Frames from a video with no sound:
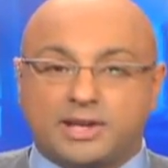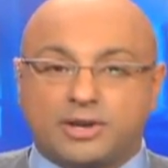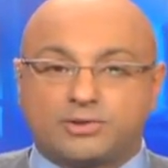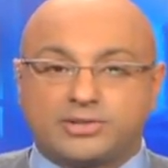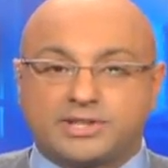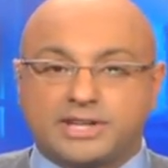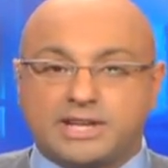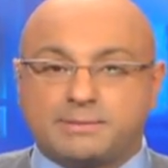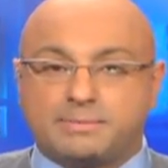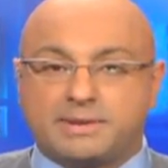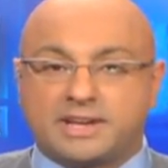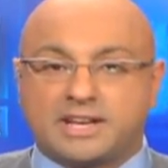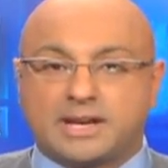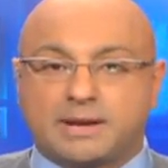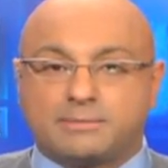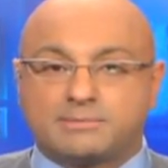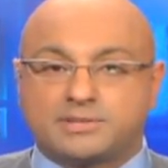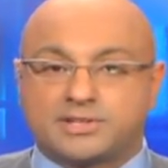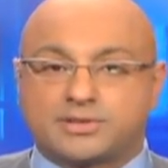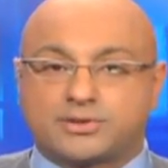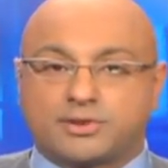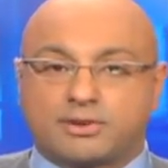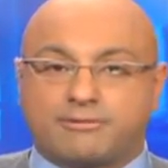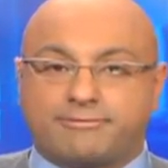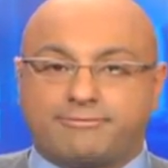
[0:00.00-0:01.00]
You know, GDP
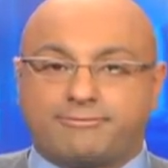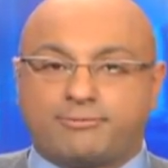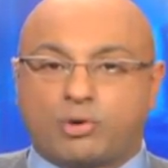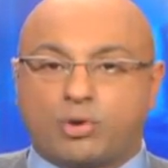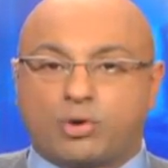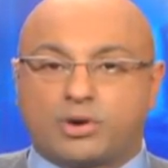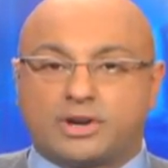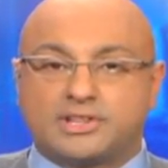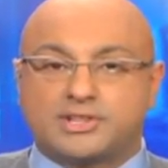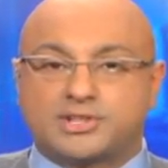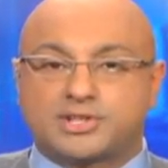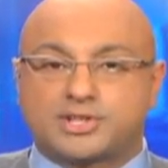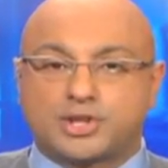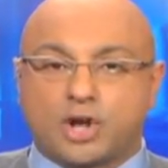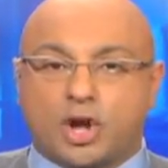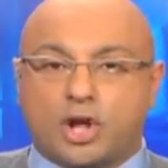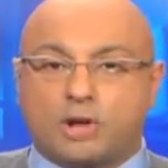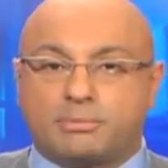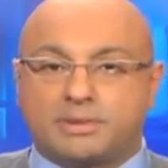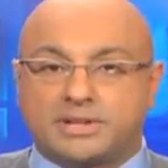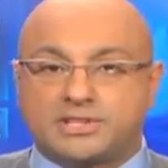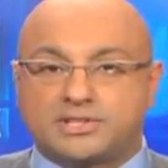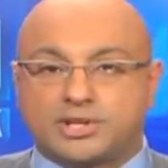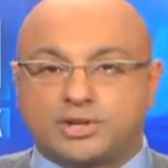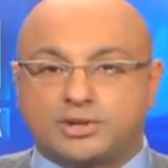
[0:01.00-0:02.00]
comes in sort of four
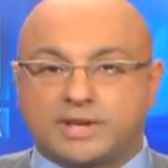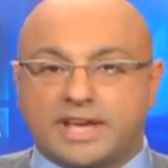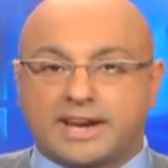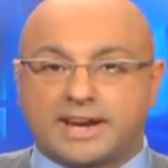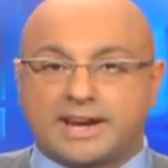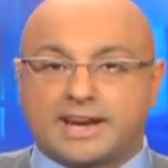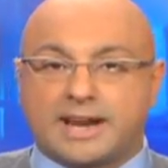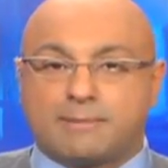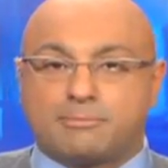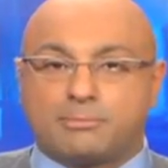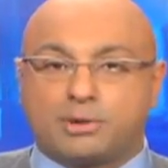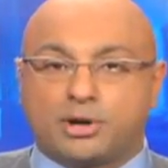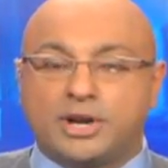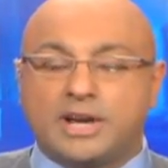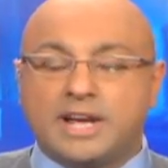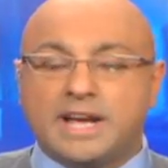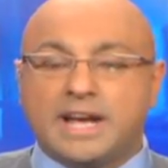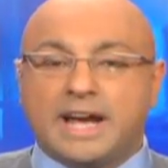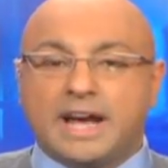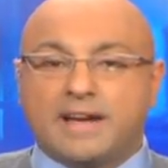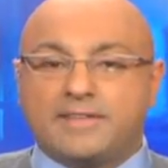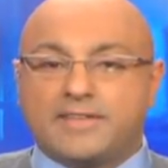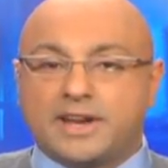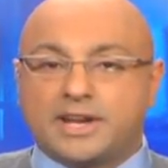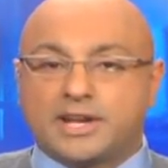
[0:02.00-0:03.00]
installments. You get a number
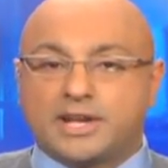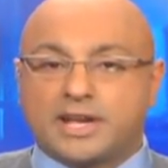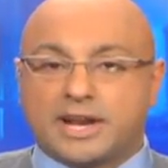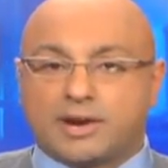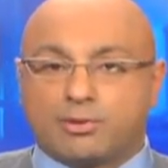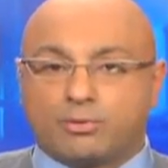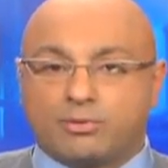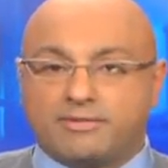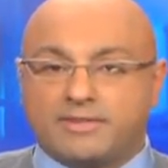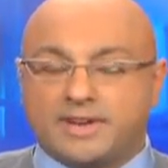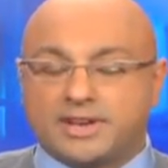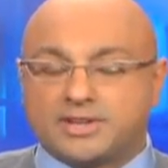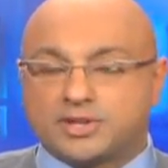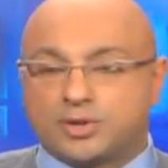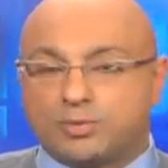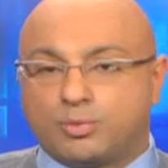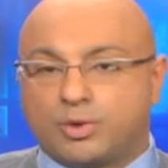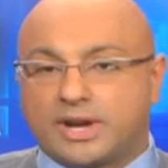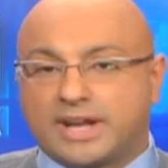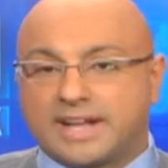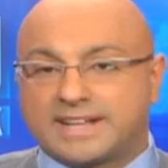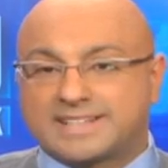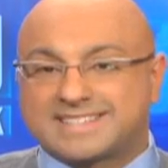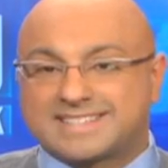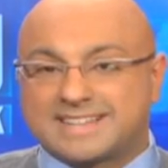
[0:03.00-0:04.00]
and then you get a revision.
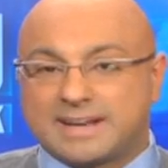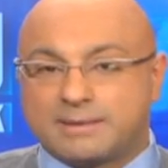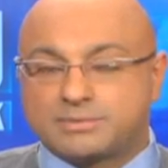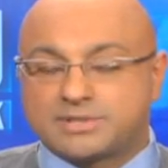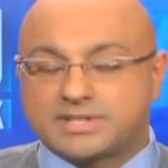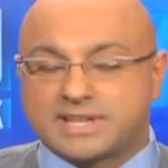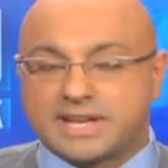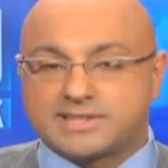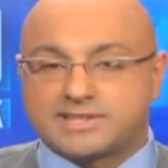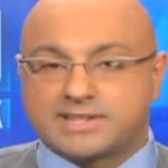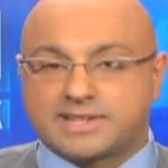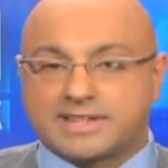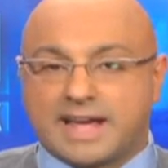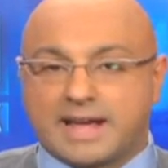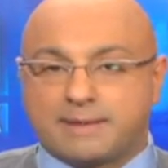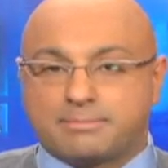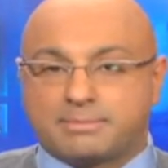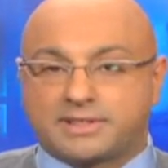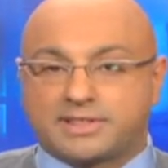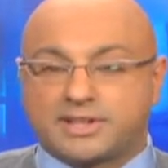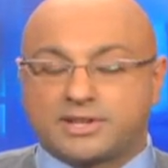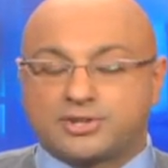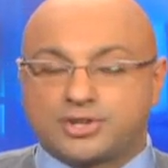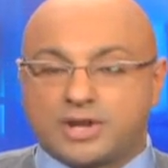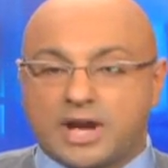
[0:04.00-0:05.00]
We'll get some sense of
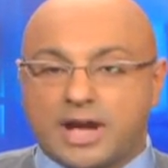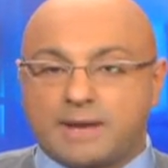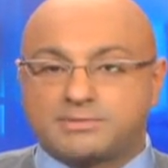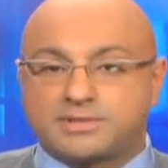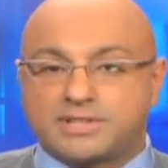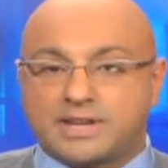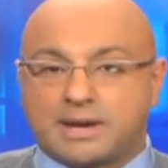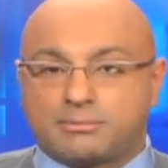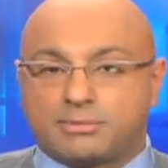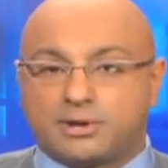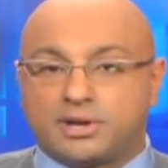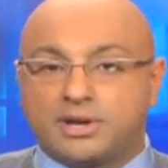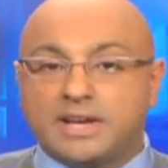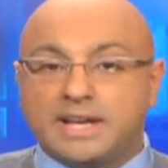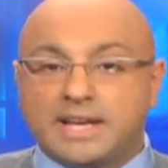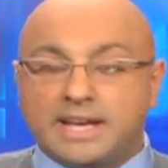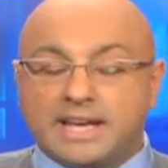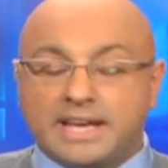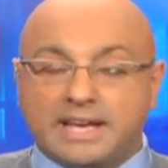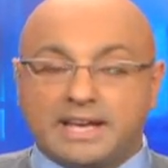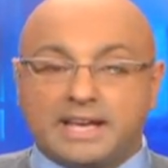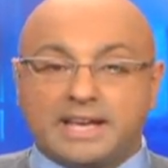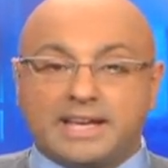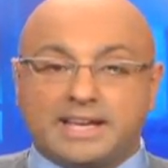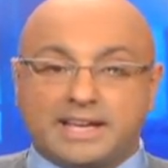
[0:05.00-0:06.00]
that, but the jobs number
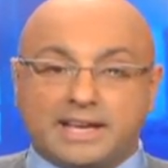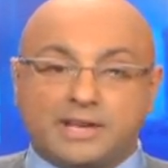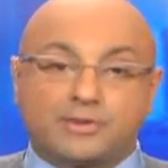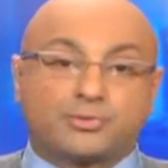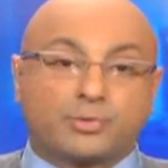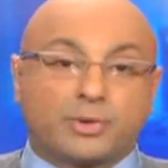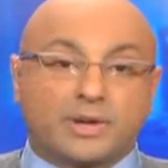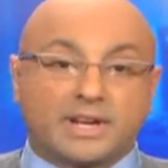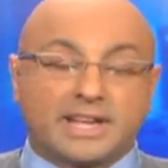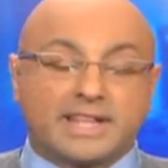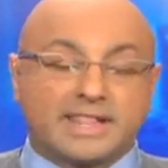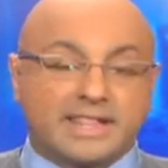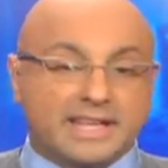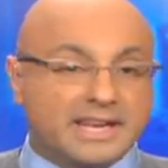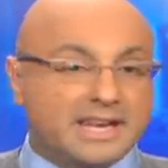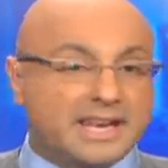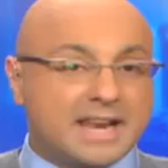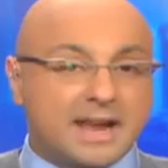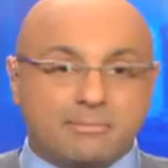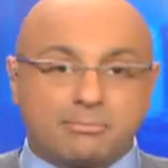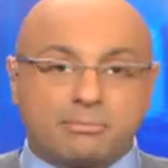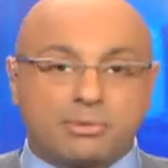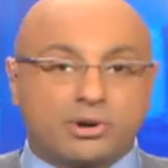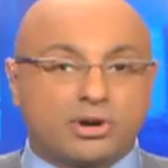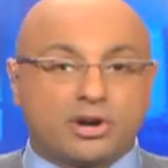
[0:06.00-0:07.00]
is really the
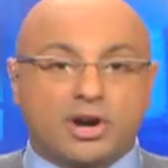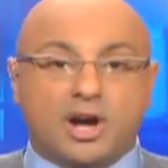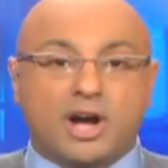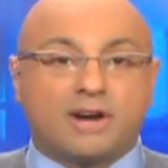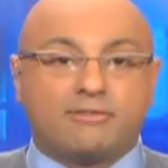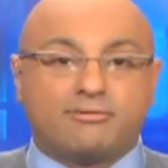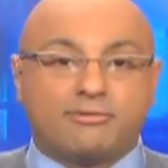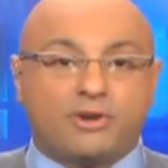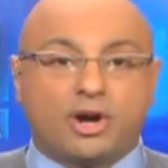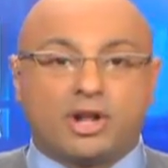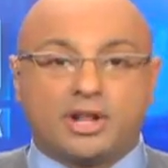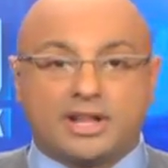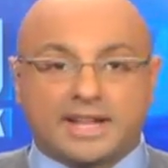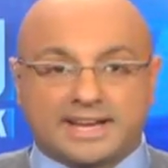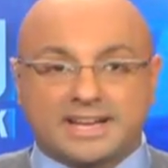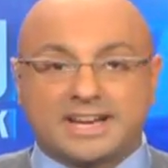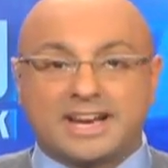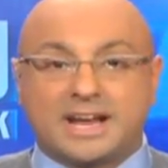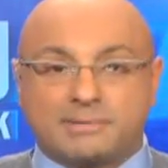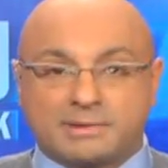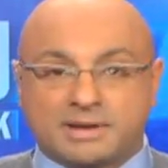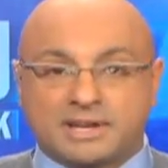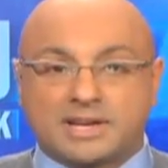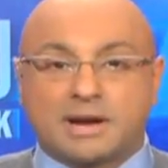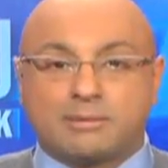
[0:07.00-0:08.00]
number of all
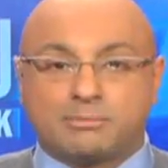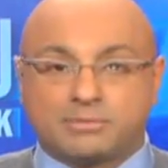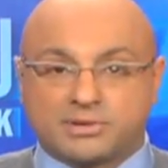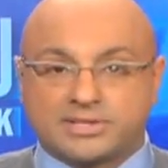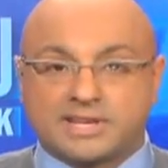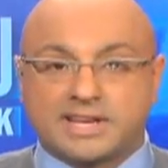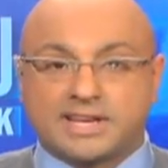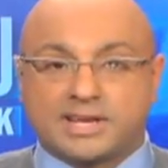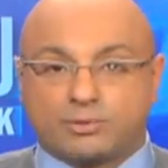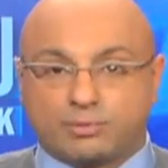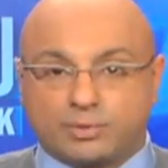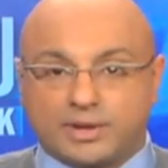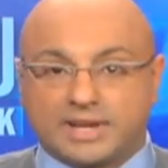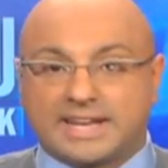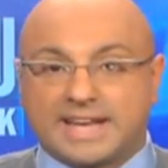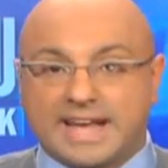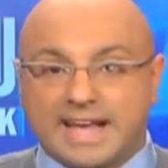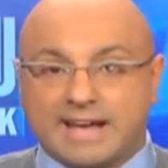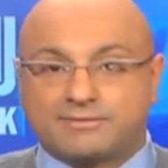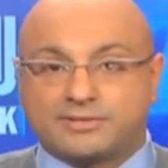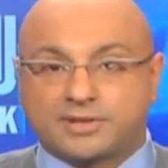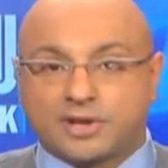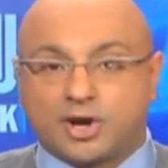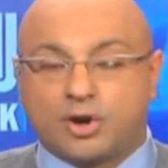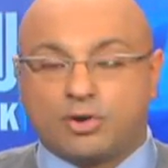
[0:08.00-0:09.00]
economic numbers that you really
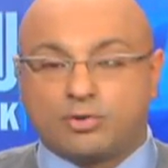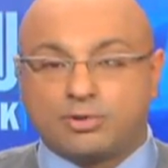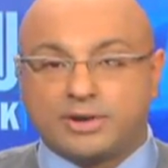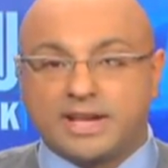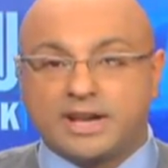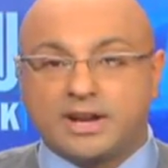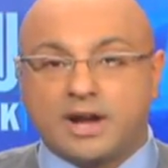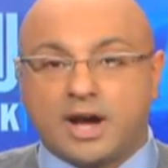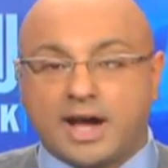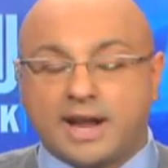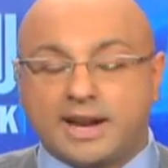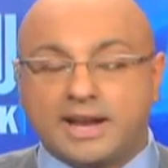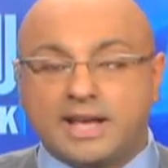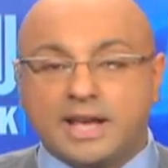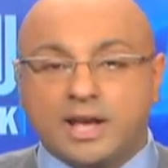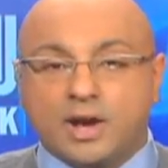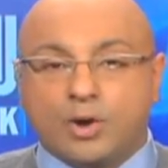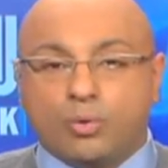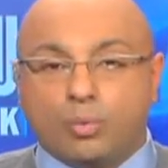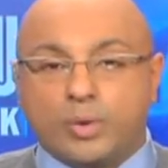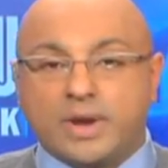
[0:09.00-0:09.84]
have to hone in on.